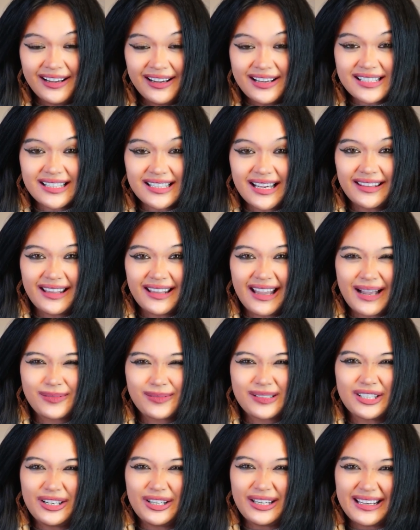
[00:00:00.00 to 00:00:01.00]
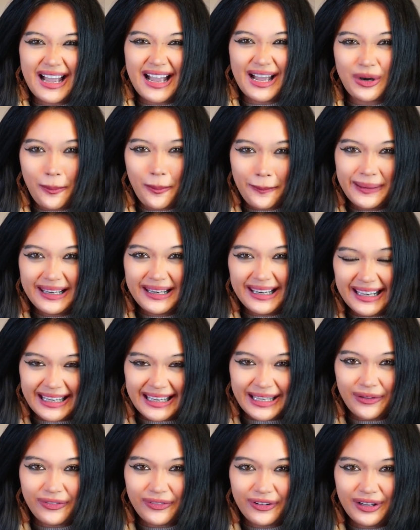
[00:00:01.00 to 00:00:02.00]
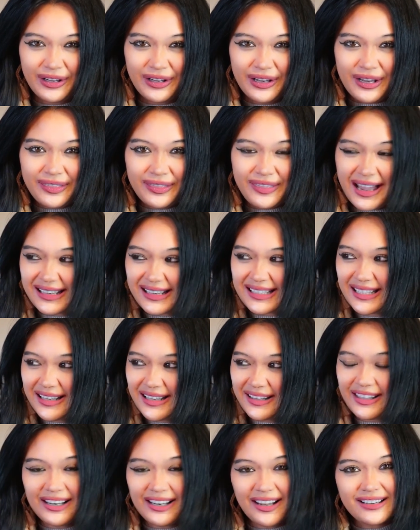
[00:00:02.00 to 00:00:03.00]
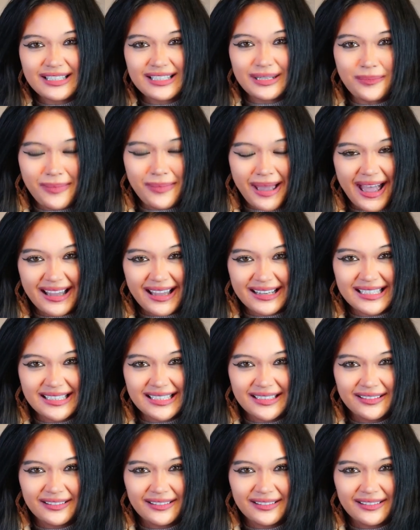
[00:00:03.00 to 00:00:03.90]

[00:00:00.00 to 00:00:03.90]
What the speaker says: saying they absolutely cannot believe that the London Met